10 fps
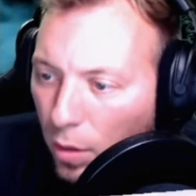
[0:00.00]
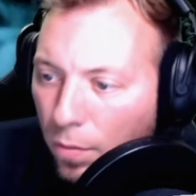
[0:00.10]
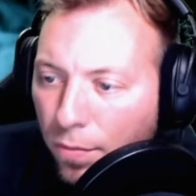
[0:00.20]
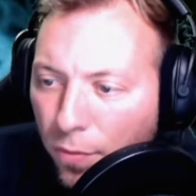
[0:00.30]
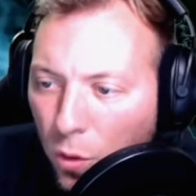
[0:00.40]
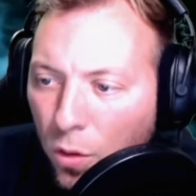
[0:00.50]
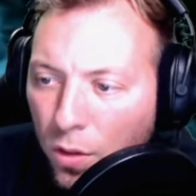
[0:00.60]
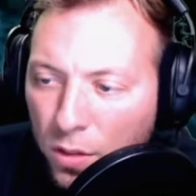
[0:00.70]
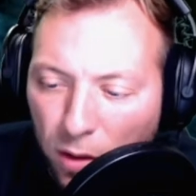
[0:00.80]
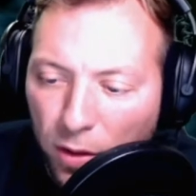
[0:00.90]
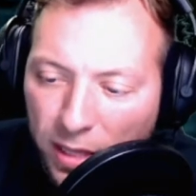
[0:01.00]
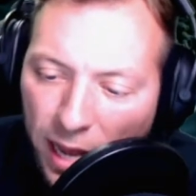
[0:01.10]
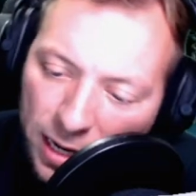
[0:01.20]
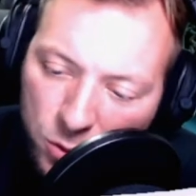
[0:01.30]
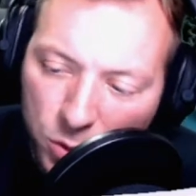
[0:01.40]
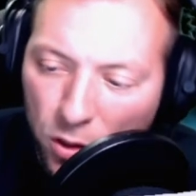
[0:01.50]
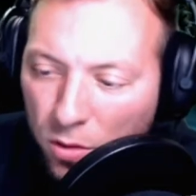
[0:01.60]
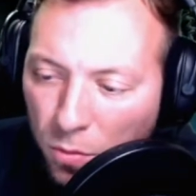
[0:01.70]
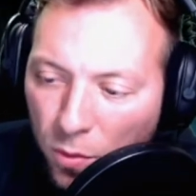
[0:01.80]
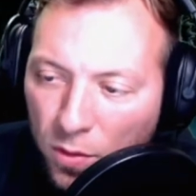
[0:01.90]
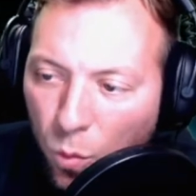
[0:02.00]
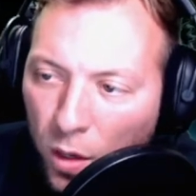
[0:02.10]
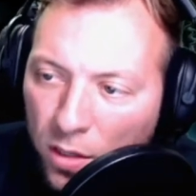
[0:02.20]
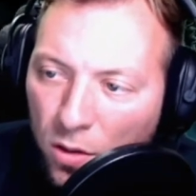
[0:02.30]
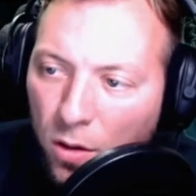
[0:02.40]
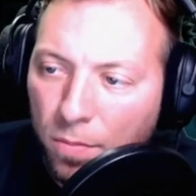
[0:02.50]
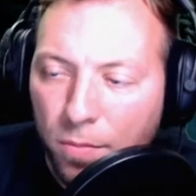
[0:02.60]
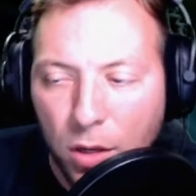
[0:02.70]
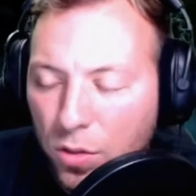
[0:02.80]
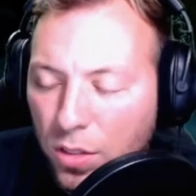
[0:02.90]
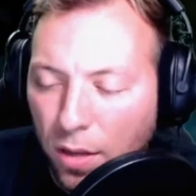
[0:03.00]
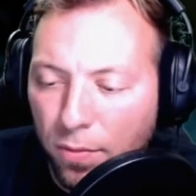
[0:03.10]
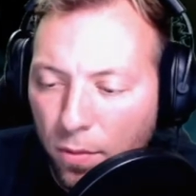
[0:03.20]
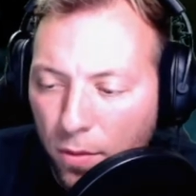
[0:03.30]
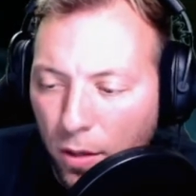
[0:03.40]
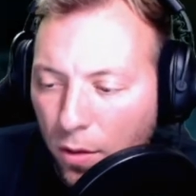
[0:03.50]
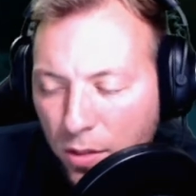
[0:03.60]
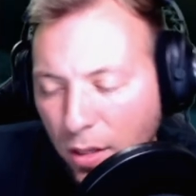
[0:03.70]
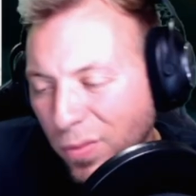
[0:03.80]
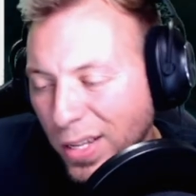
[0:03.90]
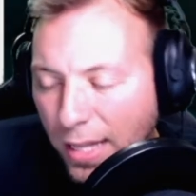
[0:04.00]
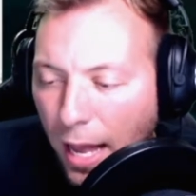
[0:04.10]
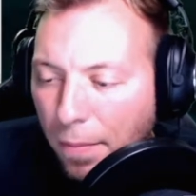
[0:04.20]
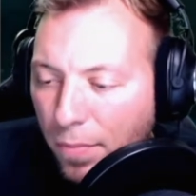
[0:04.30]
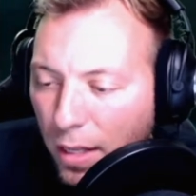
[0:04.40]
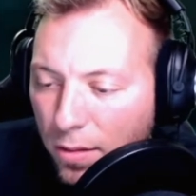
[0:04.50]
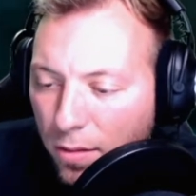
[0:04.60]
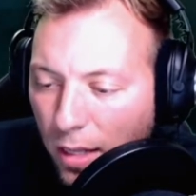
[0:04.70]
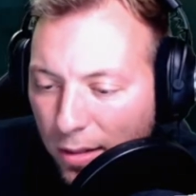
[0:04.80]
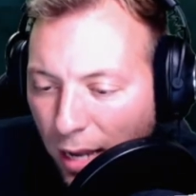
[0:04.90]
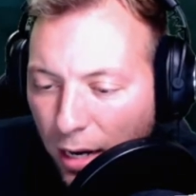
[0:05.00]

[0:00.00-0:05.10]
fuel and stuff like that as we start to move into winter, stuff like that. That kind